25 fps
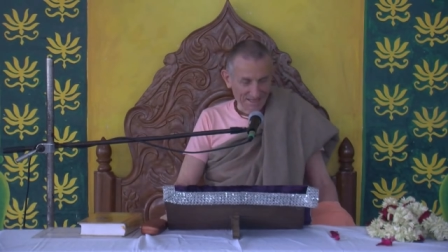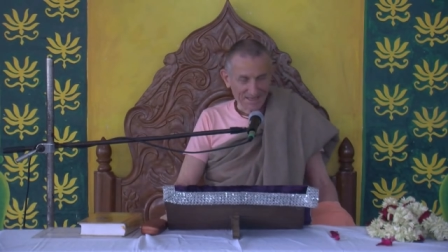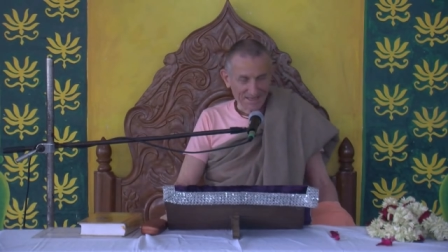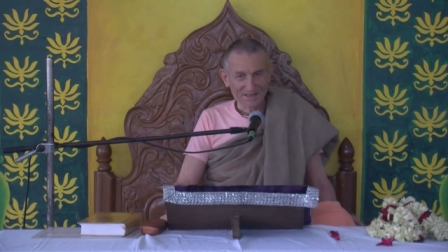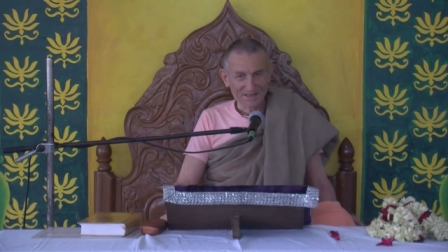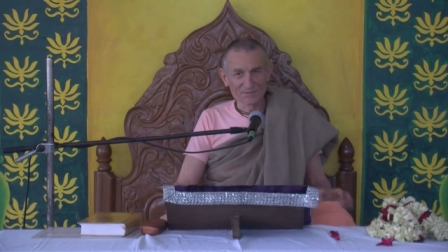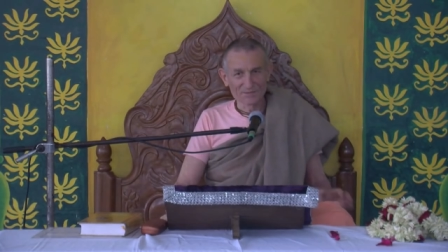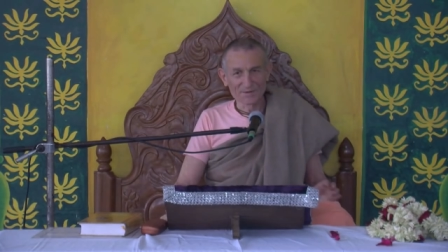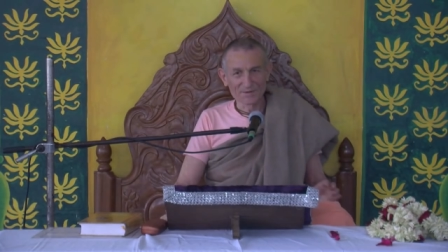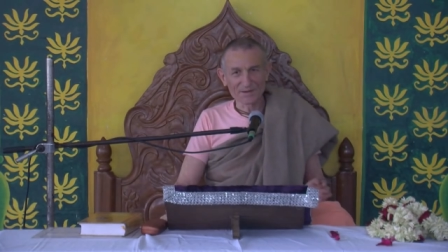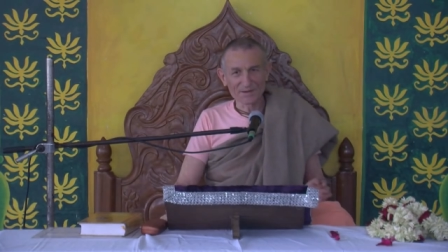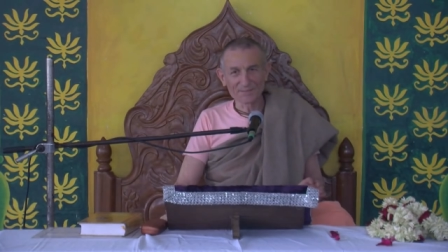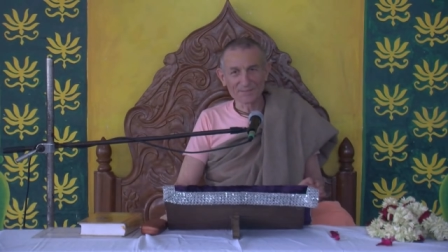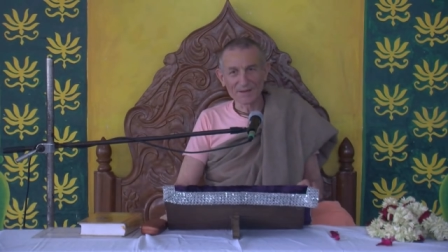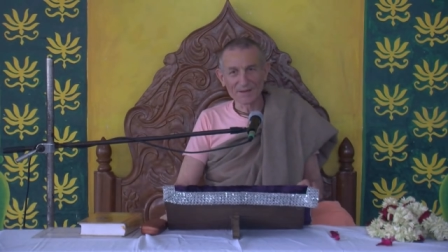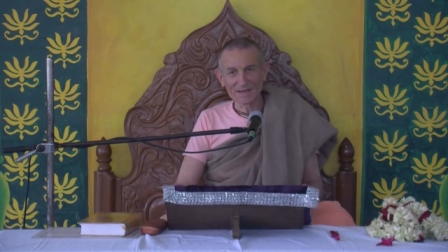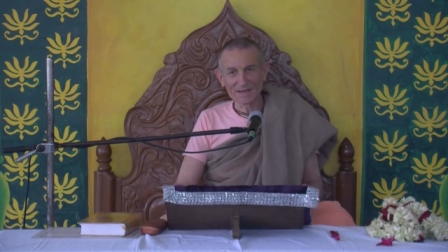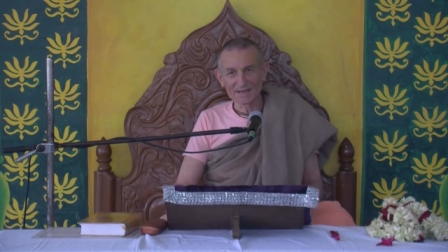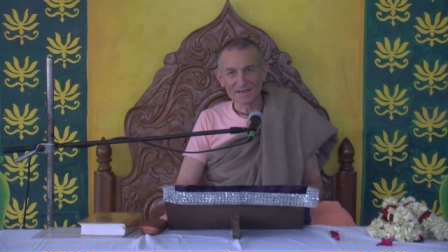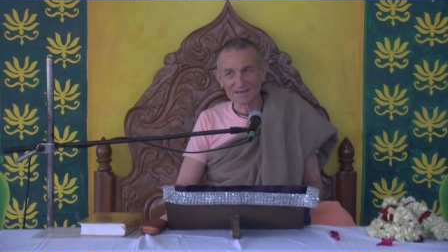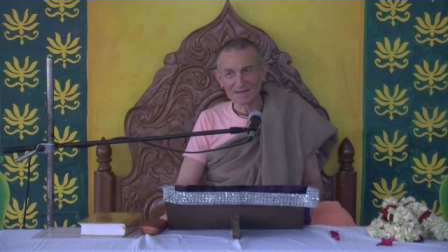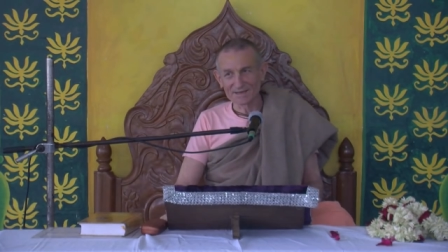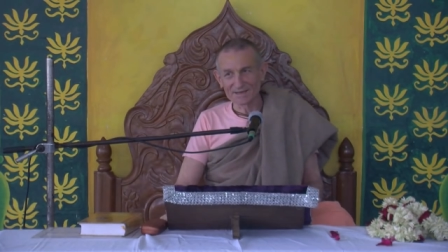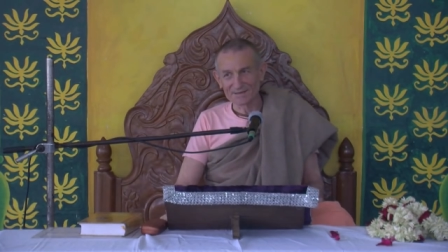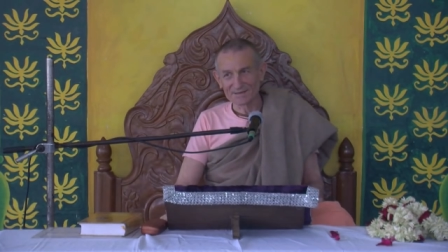In the Rig
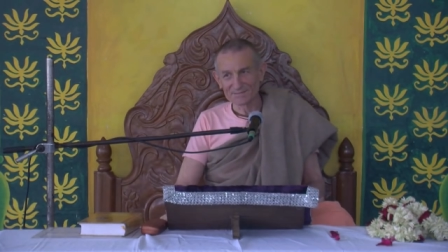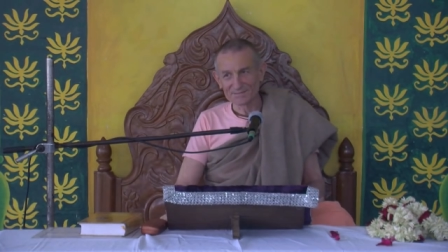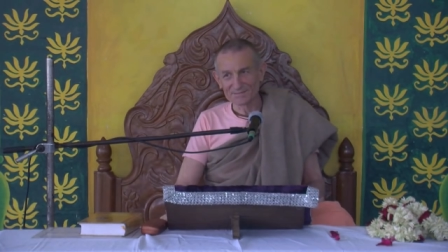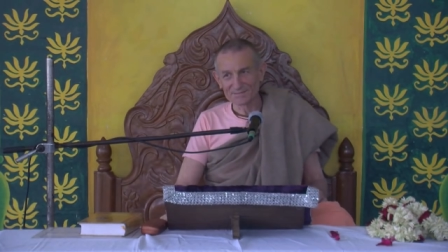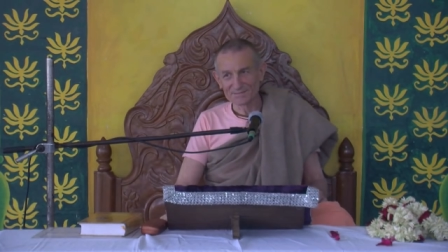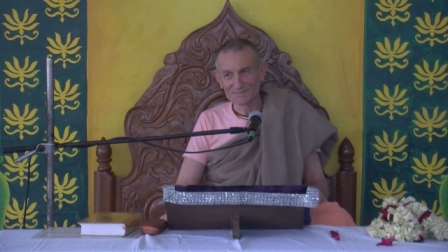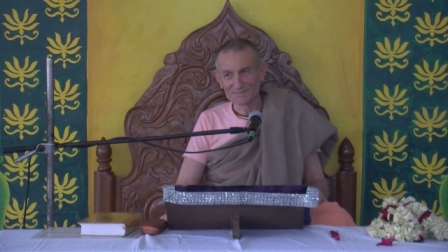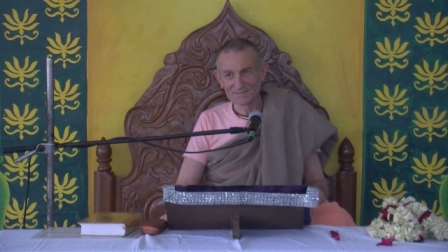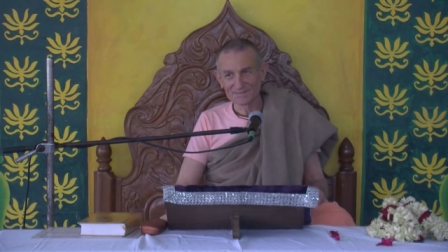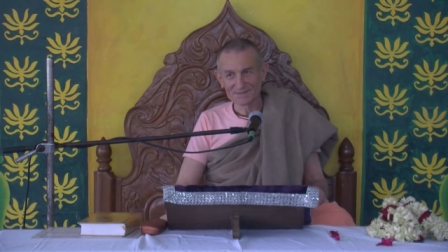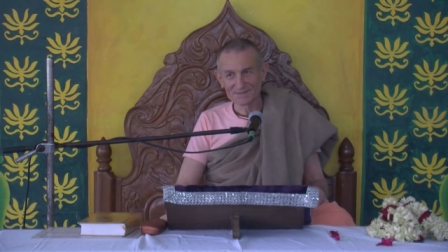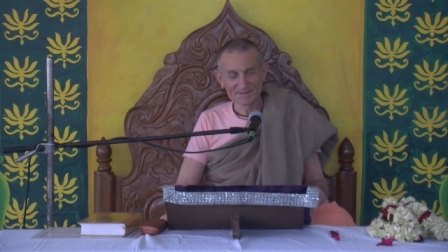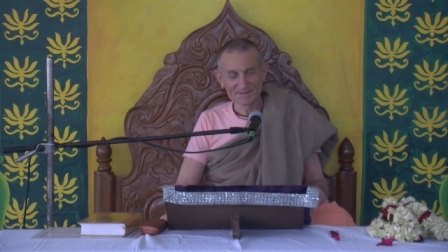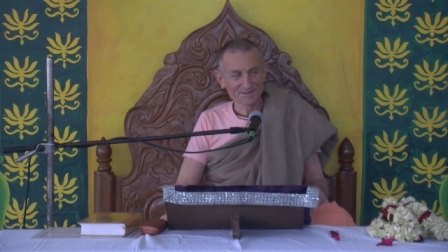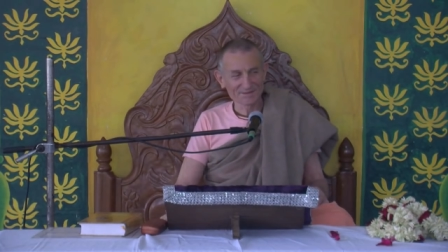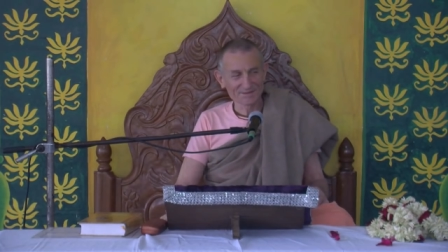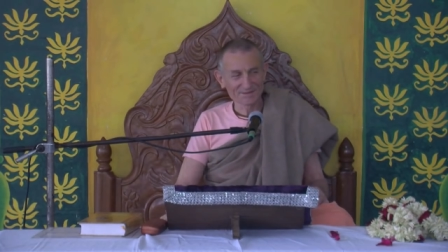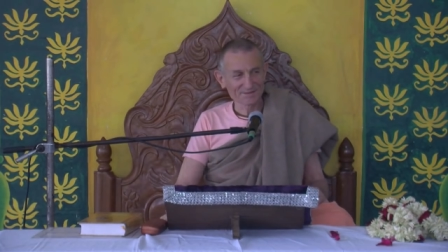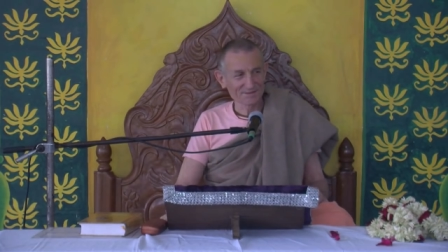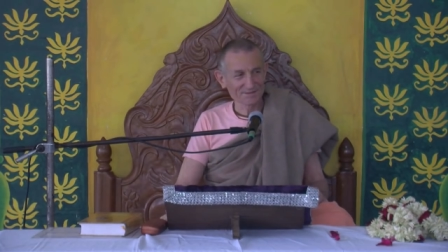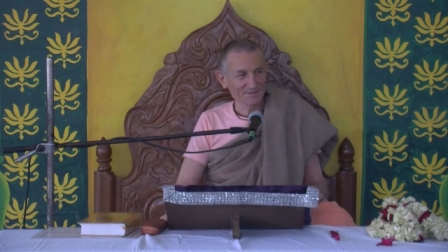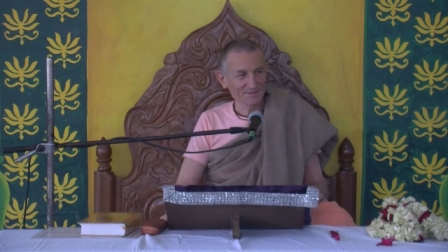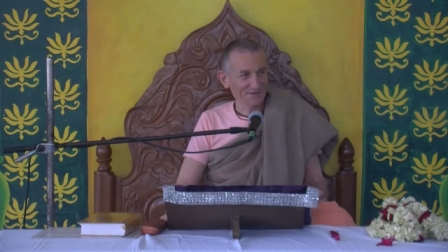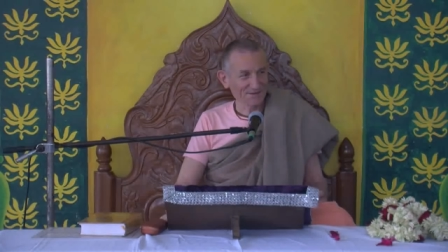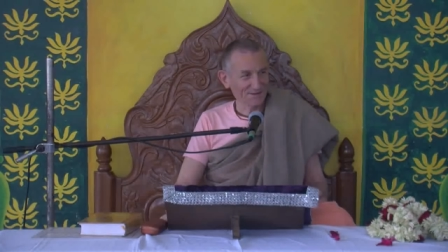Veda,
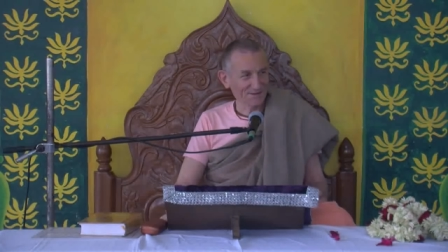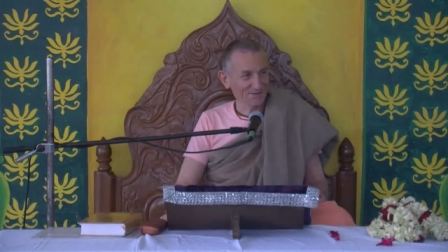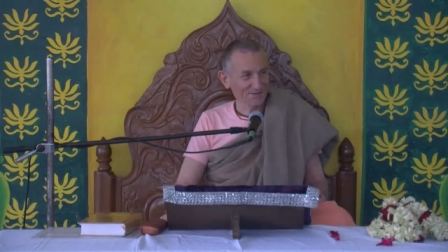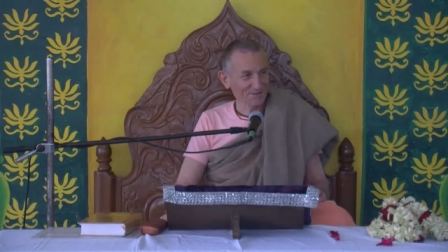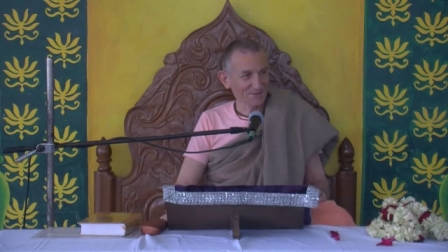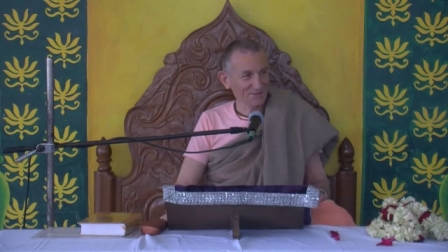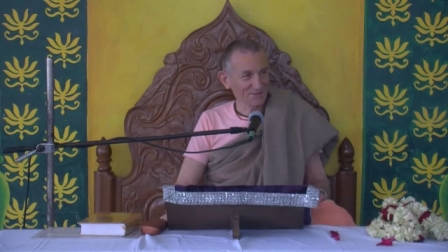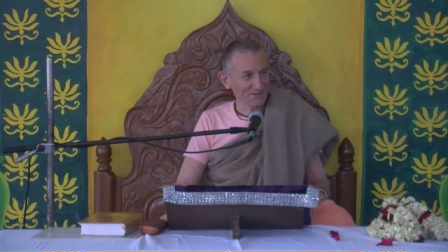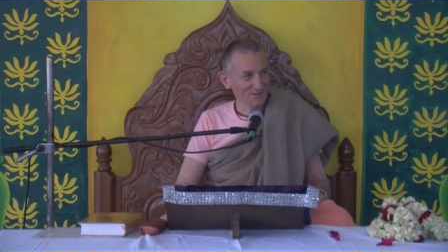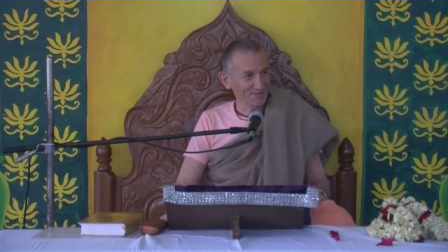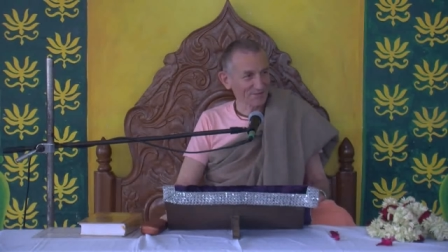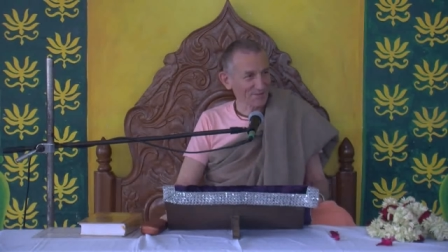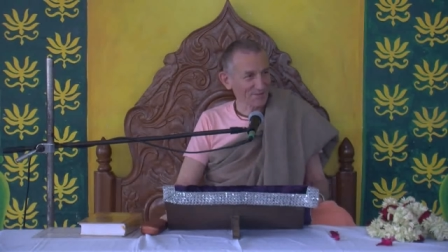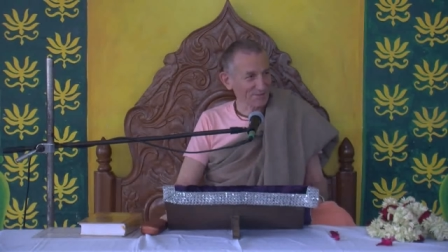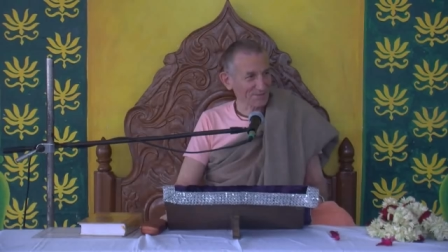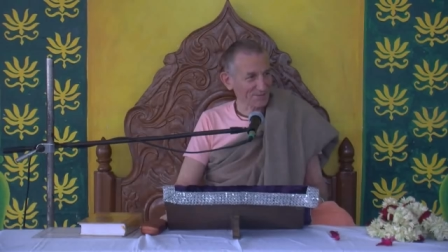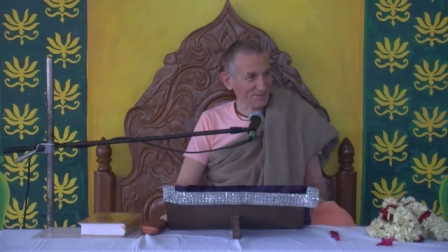quoting